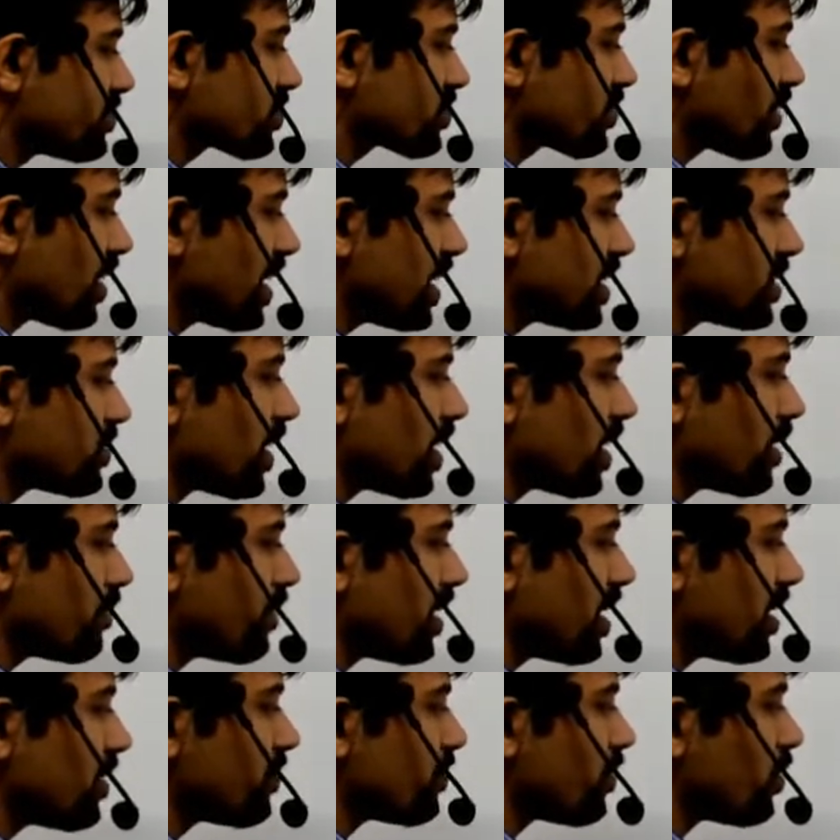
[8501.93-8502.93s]
square is 1
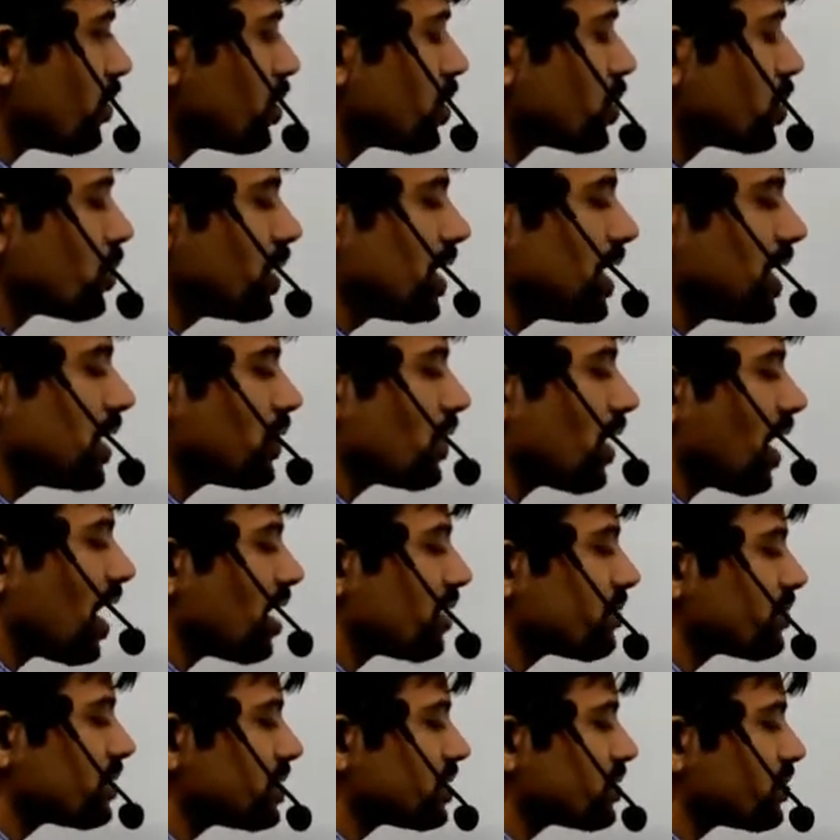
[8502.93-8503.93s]
by 4. 2 into
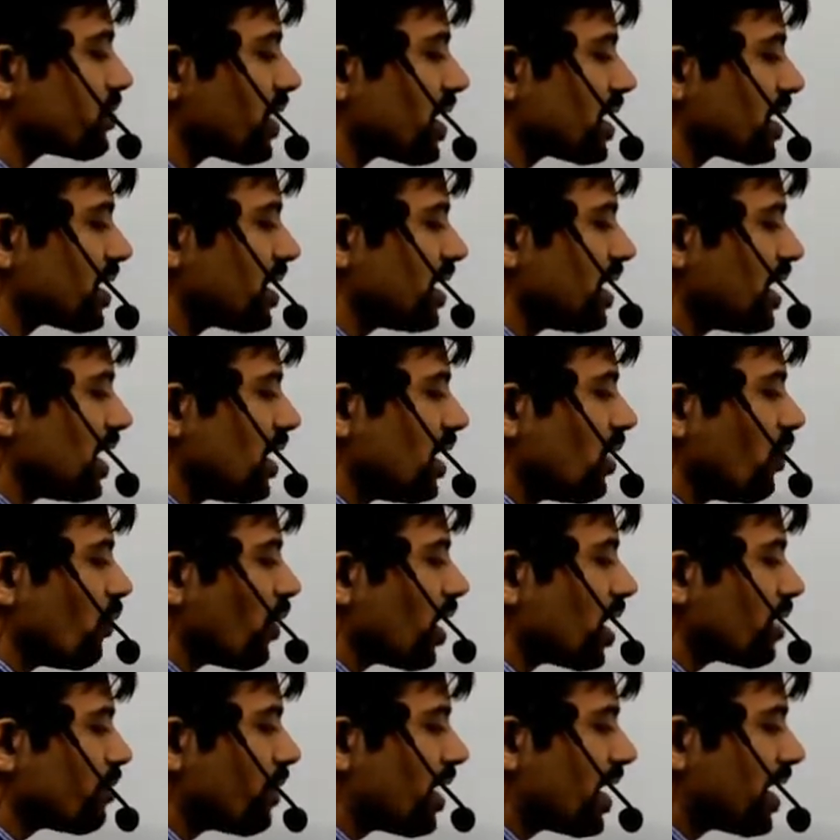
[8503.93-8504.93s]
half is 1.
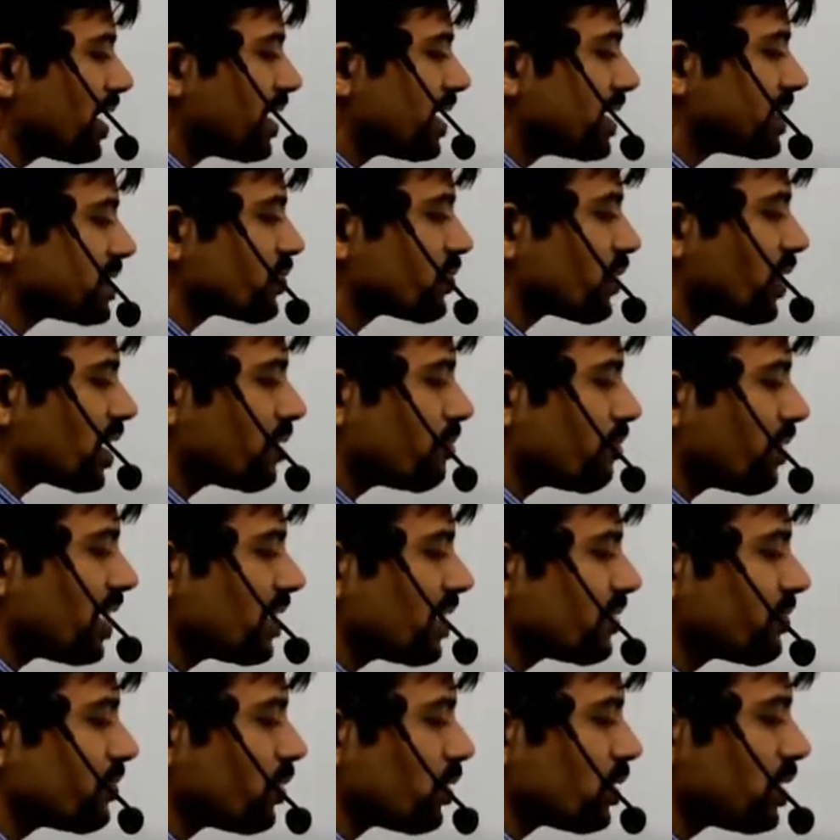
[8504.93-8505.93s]
1 minus 1
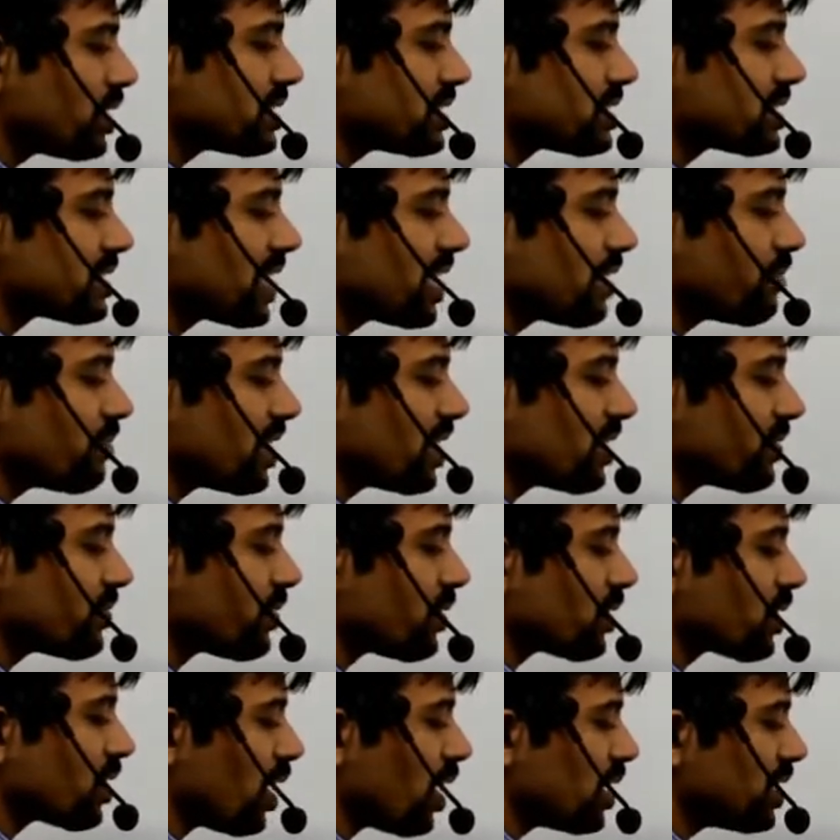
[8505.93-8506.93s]
by 4 is 3 by
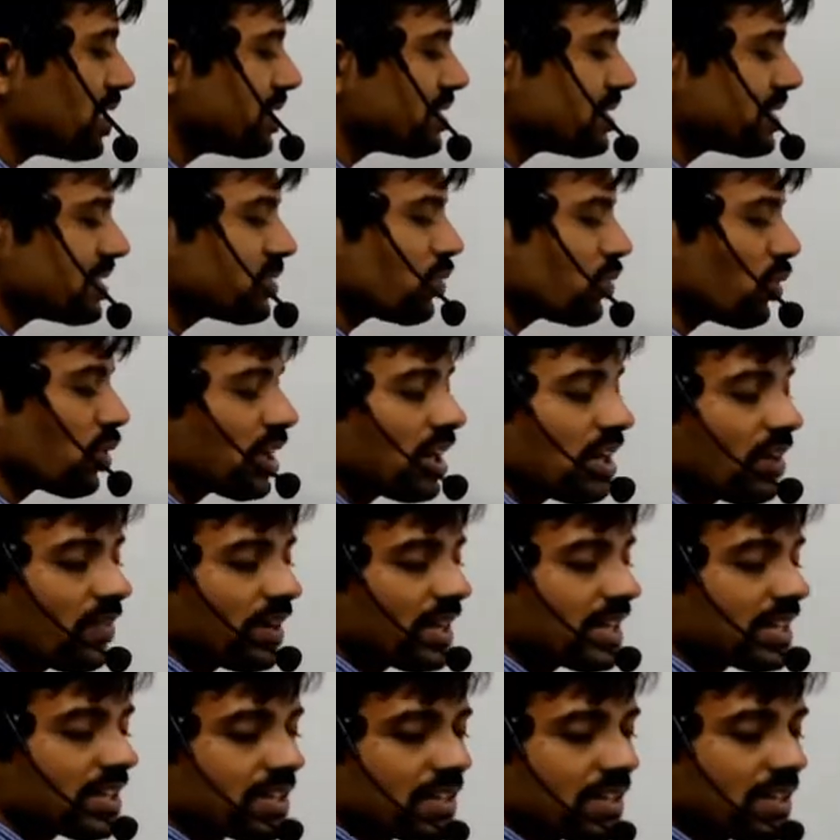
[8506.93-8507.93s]
4. All these things will
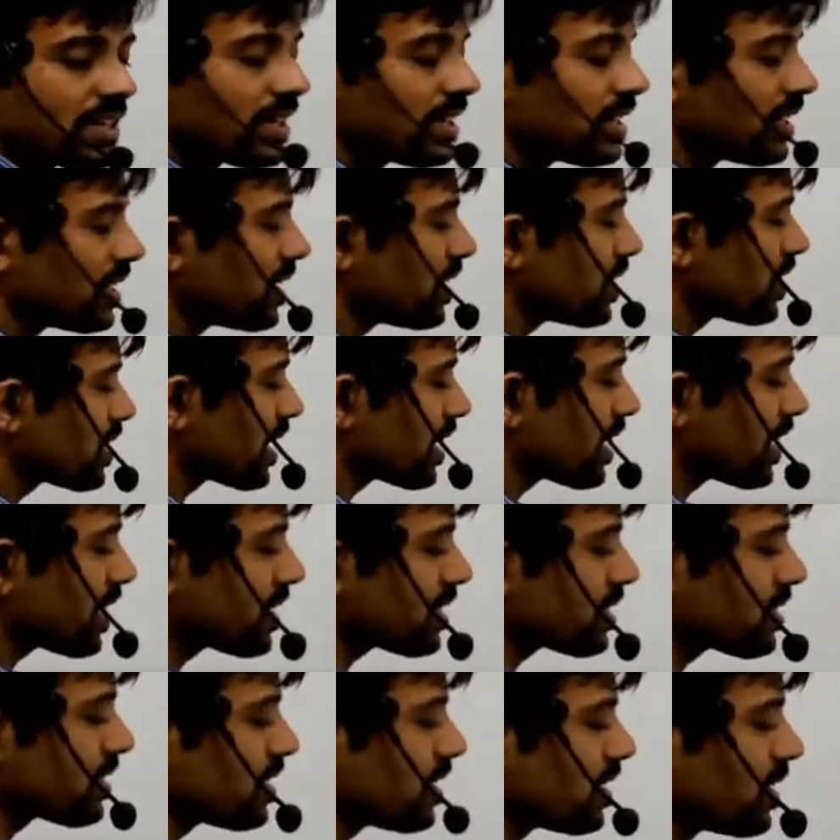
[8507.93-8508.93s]
work,
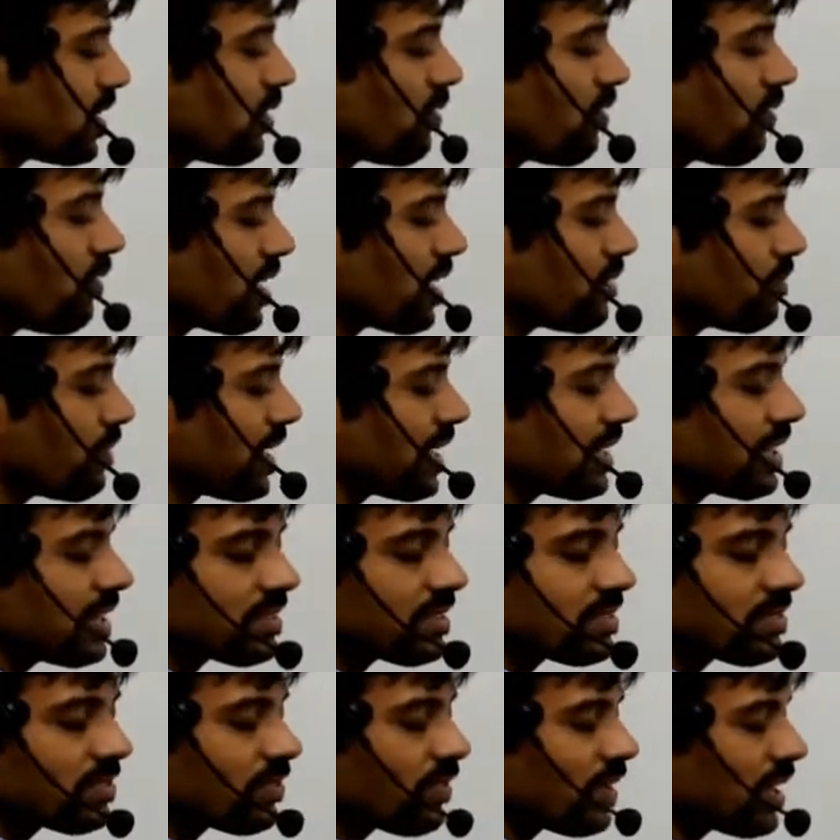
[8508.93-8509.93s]
correct? 1
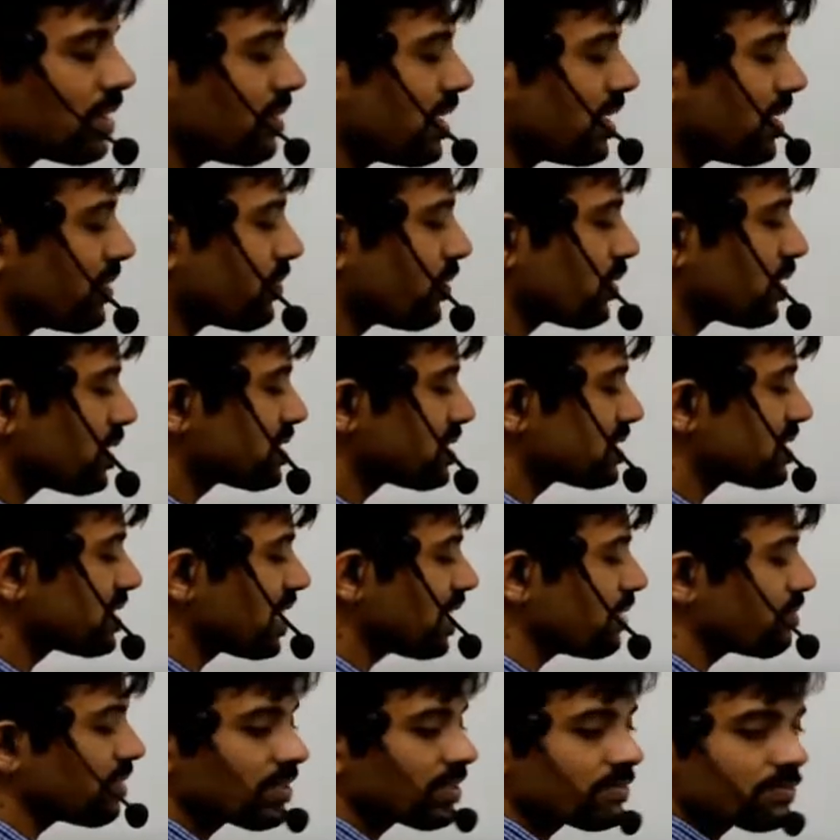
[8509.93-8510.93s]
minus 1 by 4 is
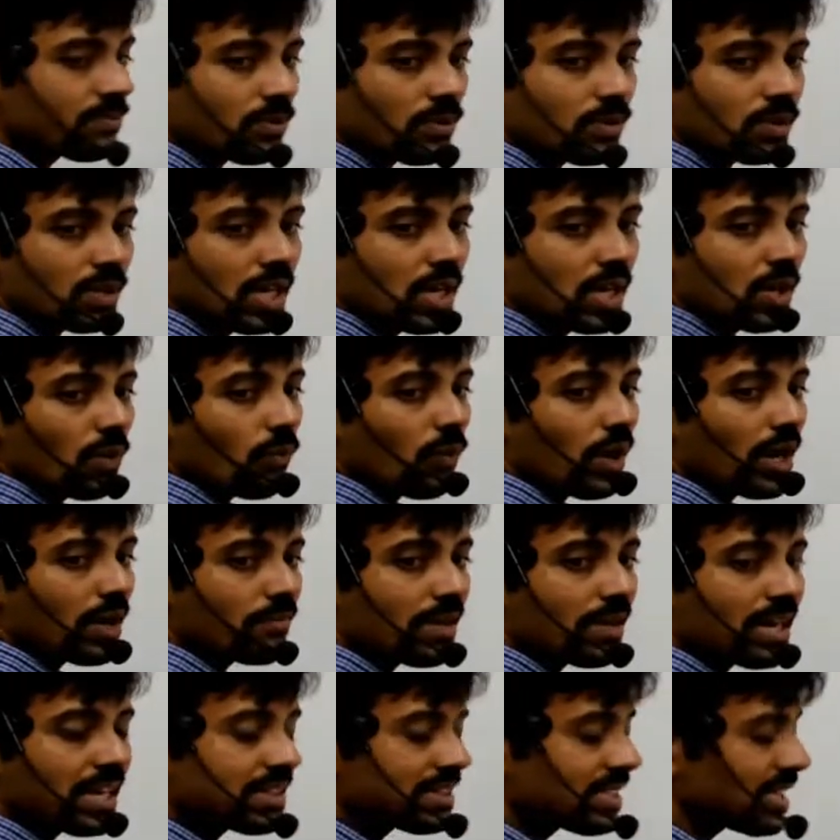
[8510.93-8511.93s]
3 by 4. 1
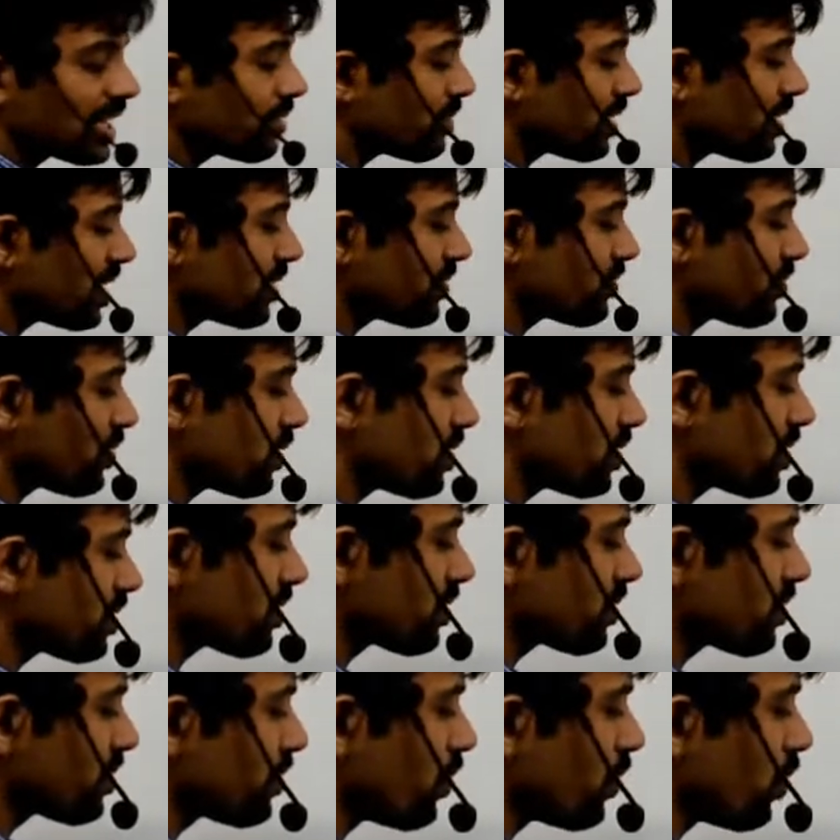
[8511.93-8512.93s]
by 3 by 4
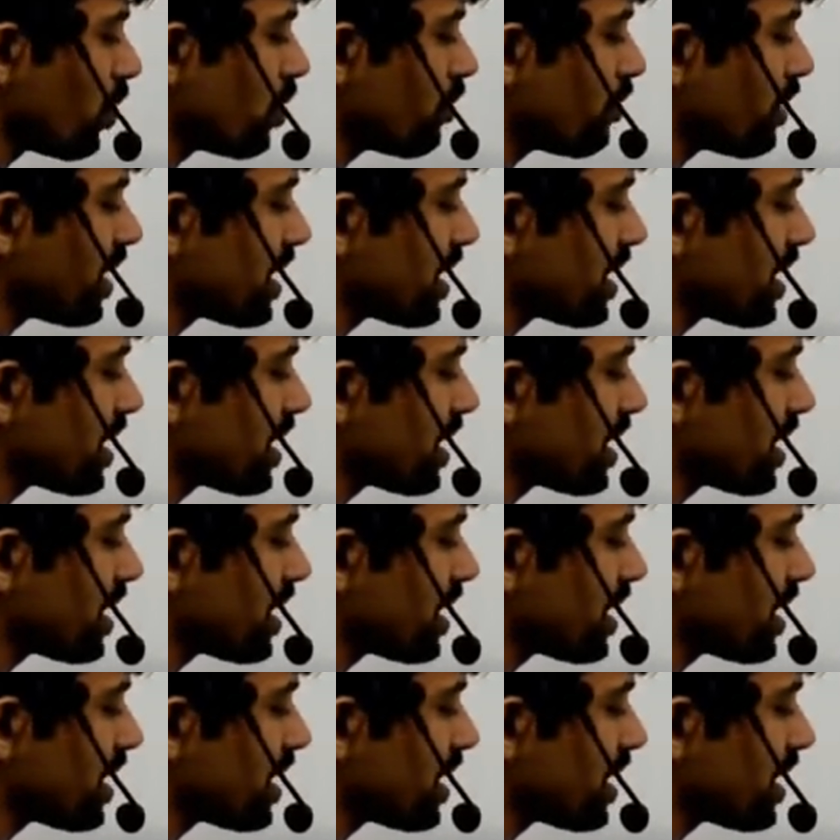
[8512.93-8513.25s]
is 4 by